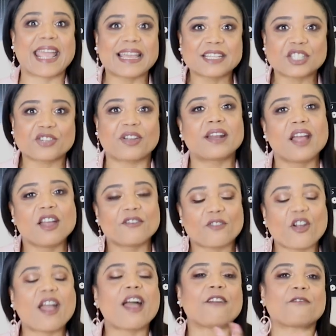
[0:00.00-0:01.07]
answer it
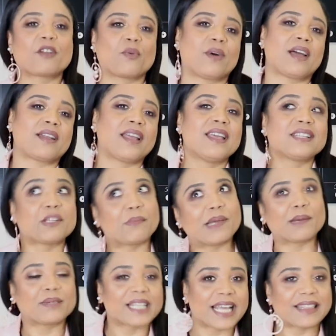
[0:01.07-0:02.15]
for everyone to
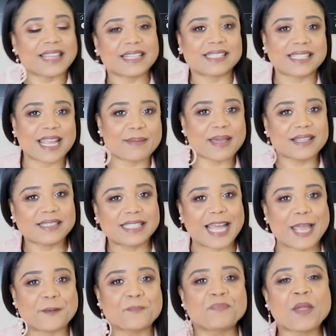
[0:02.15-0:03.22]
be able to get that same
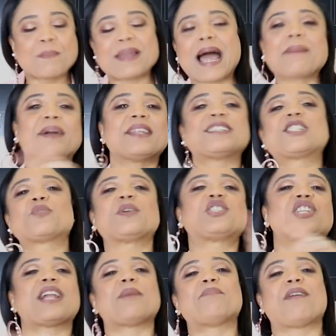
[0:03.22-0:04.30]
insight. But I'm going to
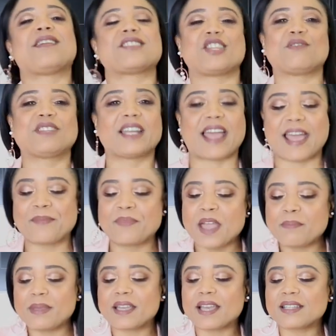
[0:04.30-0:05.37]
switch it up on you today
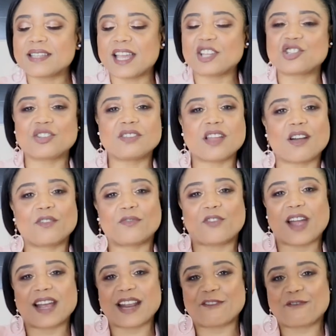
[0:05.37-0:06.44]
because, as you know,
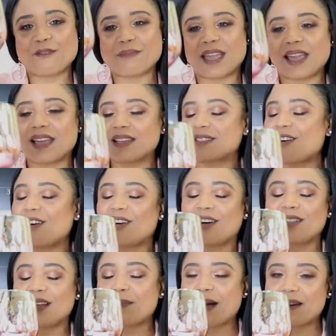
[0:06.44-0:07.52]
Friday for me is
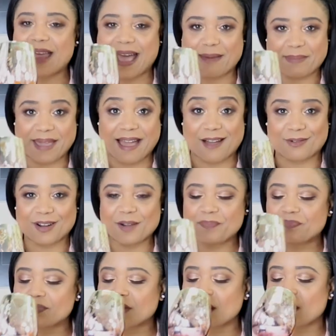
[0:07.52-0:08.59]
all about happy hour.